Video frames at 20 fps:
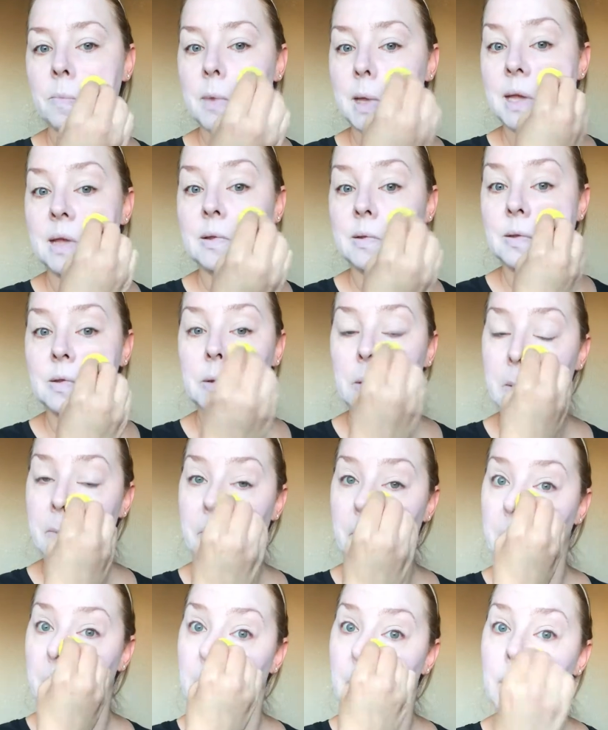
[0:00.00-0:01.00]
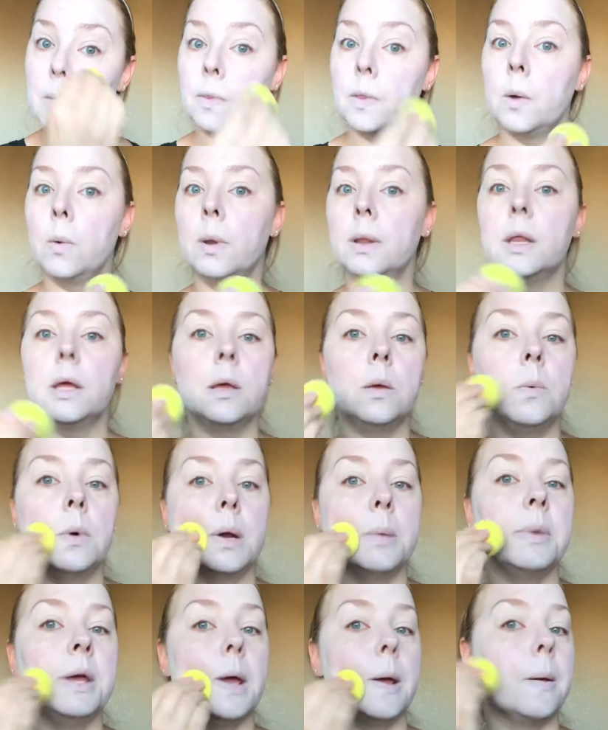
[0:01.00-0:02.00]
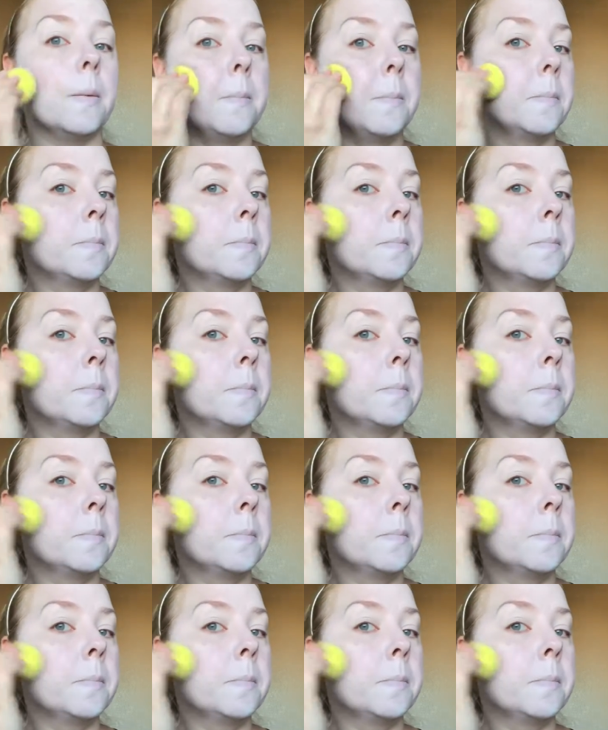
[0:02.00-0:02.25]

it's the one that you want to be.